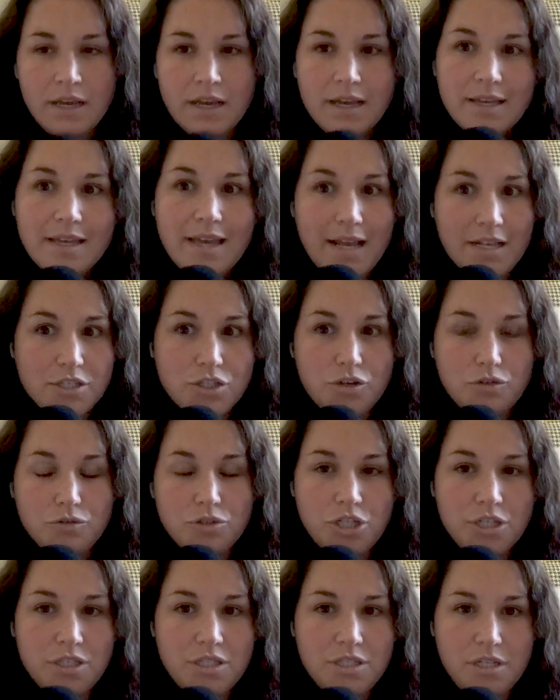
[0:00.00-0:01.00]
yeah so
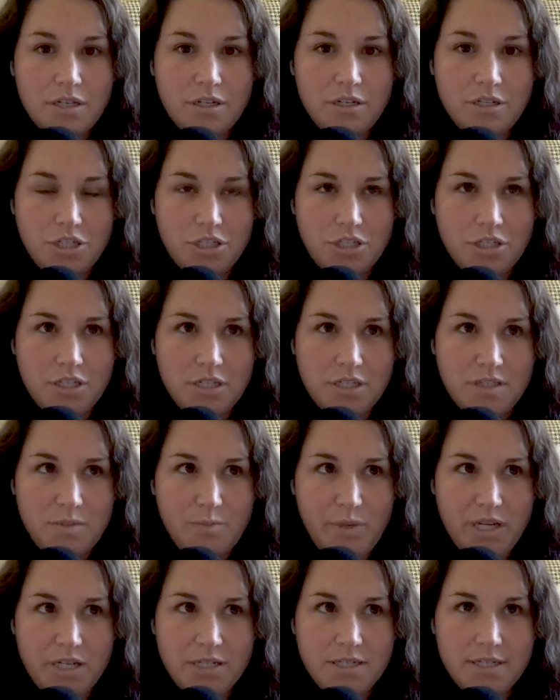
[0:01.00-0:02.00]
just to just to
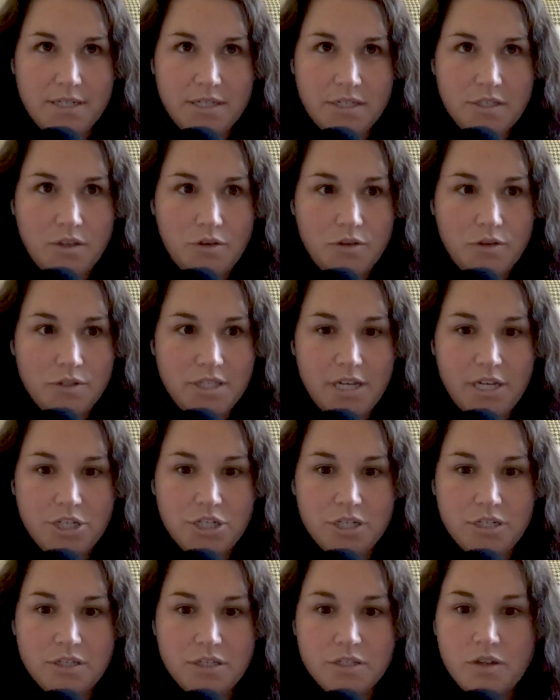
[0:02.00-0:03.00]
speak to
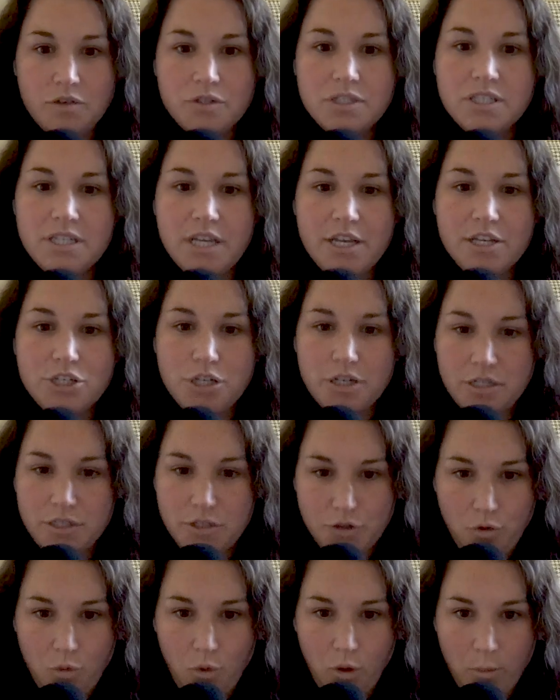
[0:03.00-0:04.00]
dissociation dissociation is
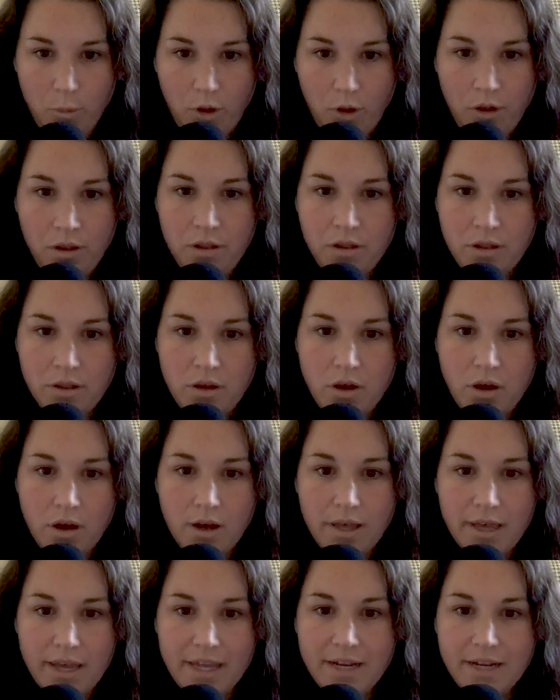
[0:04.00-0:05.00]
normal
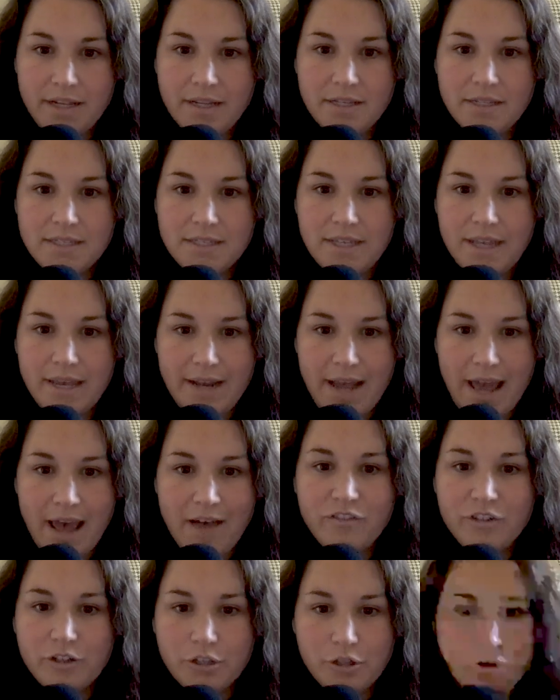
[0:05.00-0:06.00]
it is an
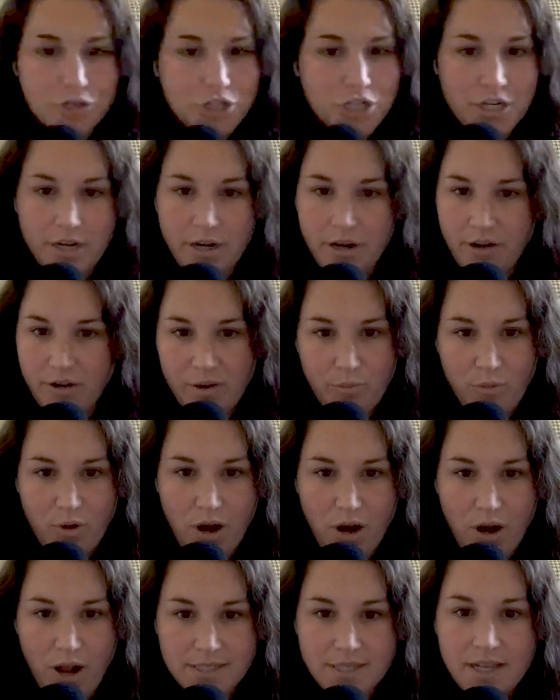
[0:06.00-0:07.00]
evolutionary
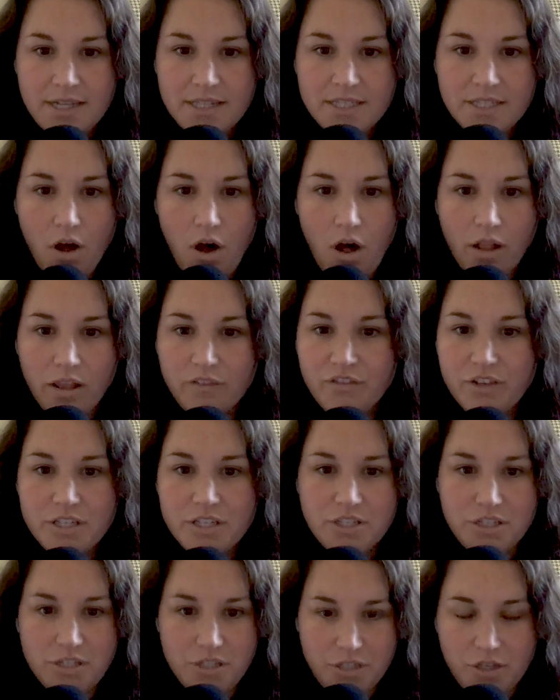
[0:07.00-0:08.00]
process all of us
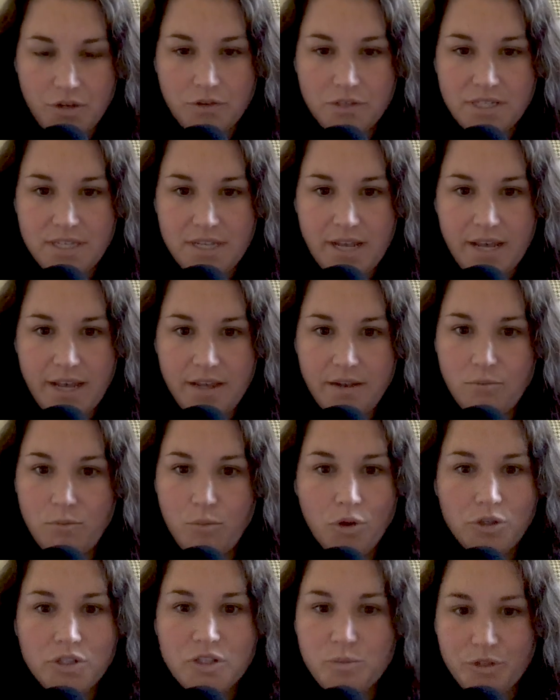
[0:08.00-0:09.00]
dissociate
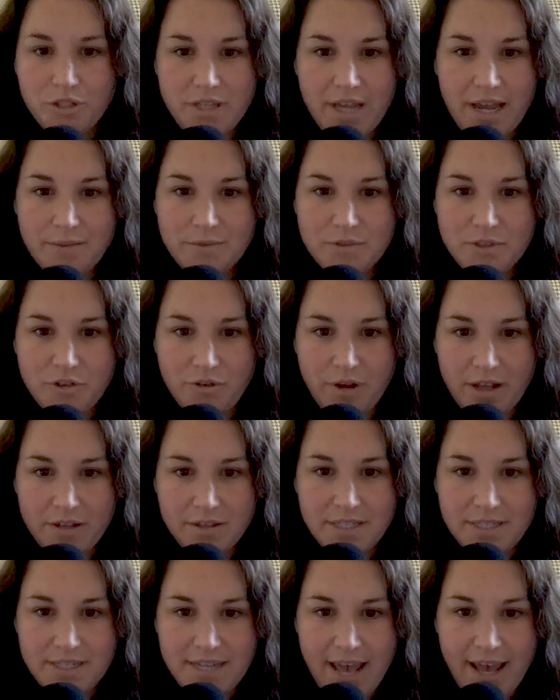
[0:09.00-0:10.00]
multiple times throughout
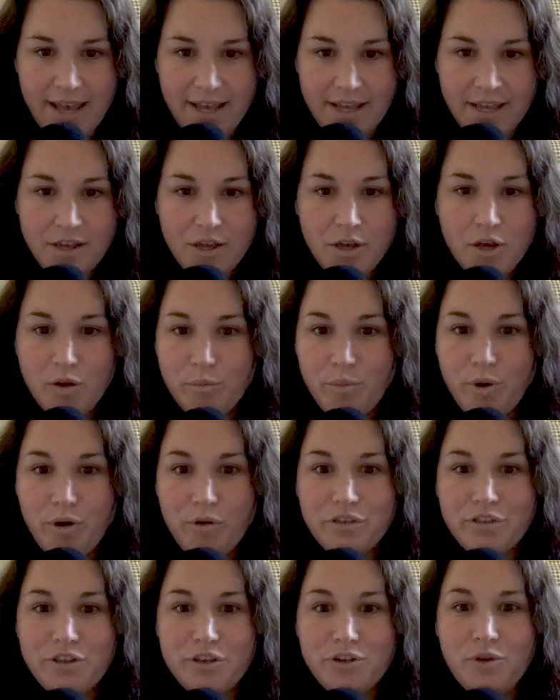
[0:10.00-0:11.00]
the day both
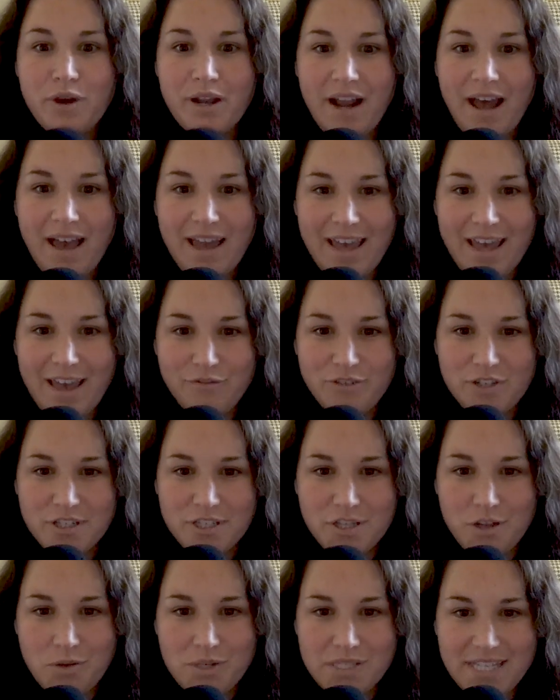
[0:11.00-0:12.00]
you and i have
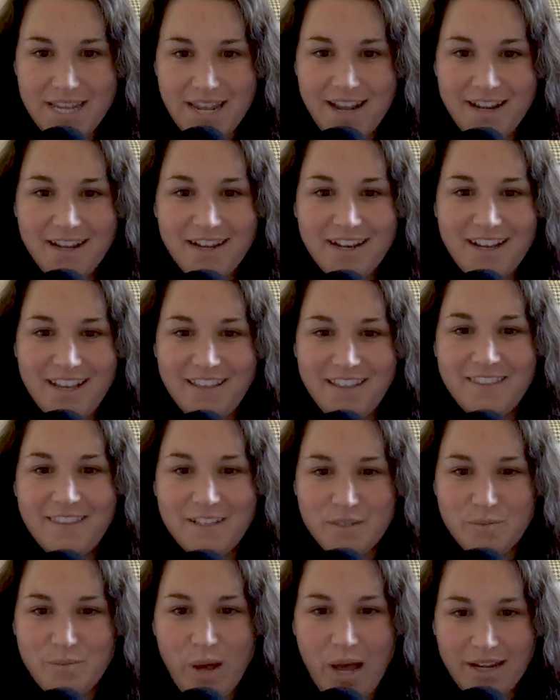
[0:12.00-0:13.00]
dissociated in
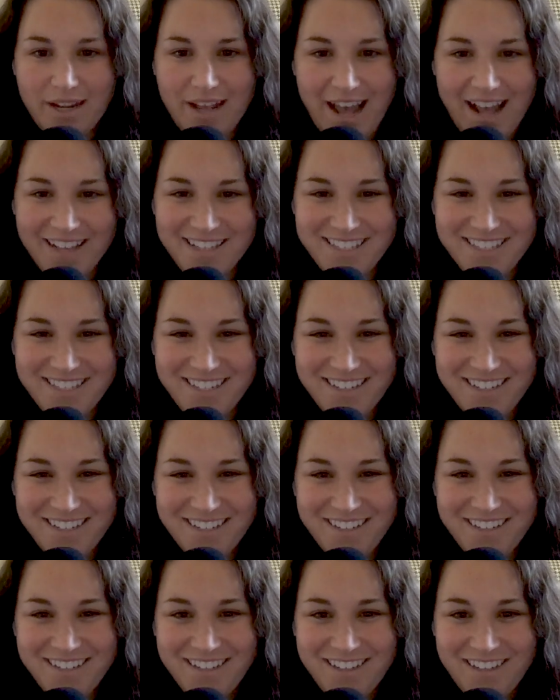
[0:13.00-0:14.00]
this podcast
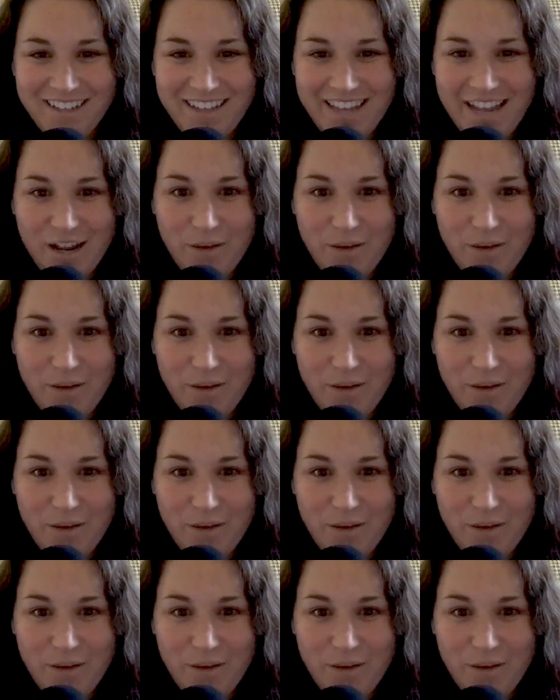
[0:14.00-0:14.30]
and